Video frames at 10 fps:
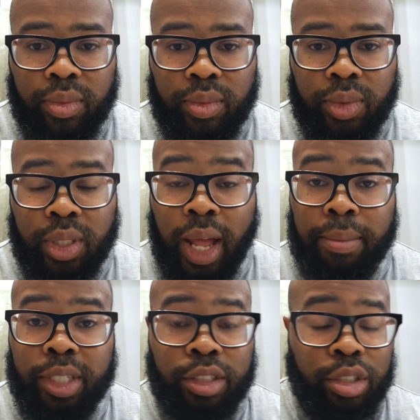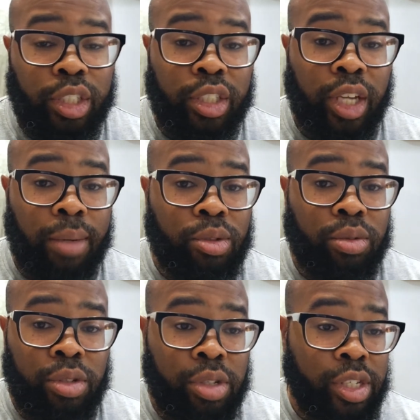So that means you
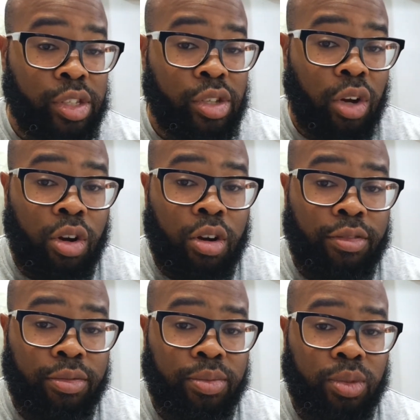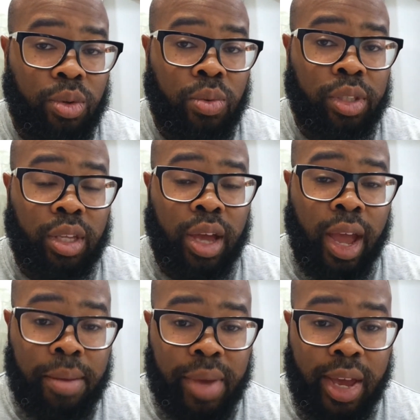can start off with the
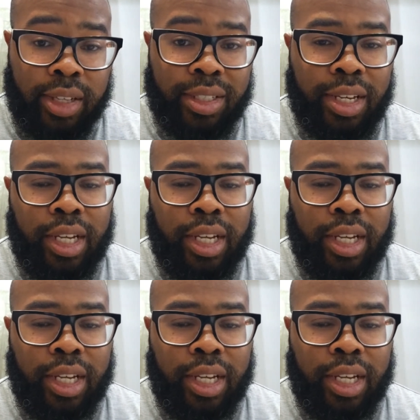Amex,